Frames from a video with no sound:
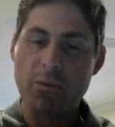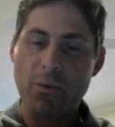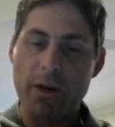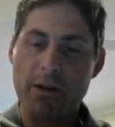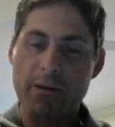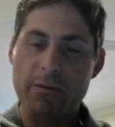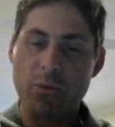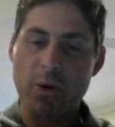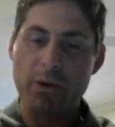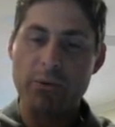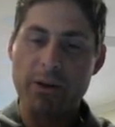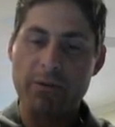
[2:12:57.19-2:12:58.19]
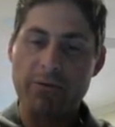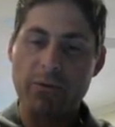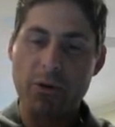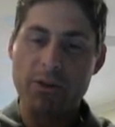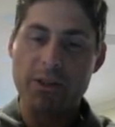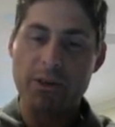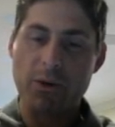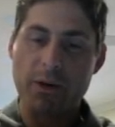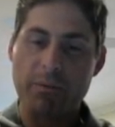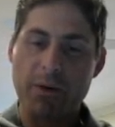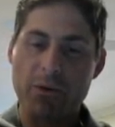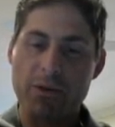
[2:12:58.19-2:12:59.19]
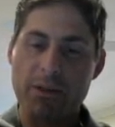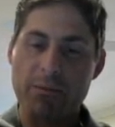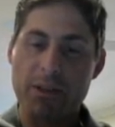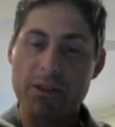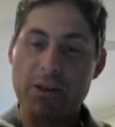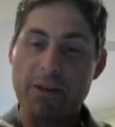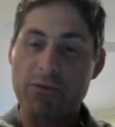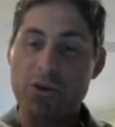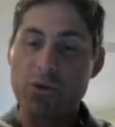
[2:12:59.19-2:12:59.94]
one reinforcing, one opposing, but you have